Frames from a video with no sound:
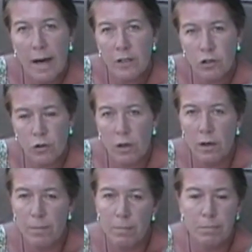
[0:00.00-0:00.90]

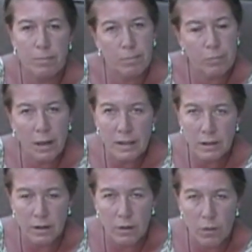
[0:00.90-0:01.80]
extra
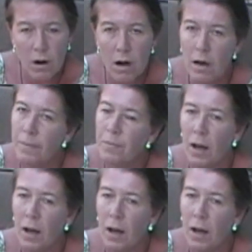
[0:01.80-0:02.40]
breast in the raw,